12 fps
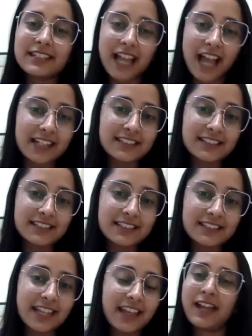and
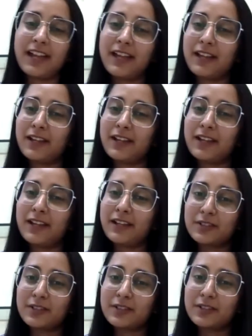Alasdair
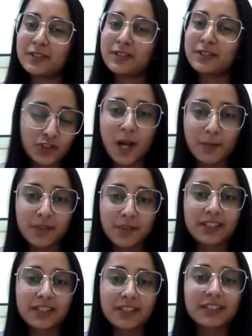and Professor
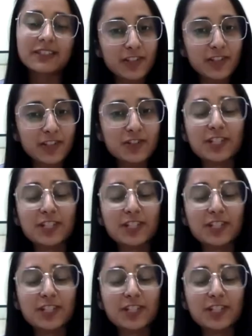Jane for coming,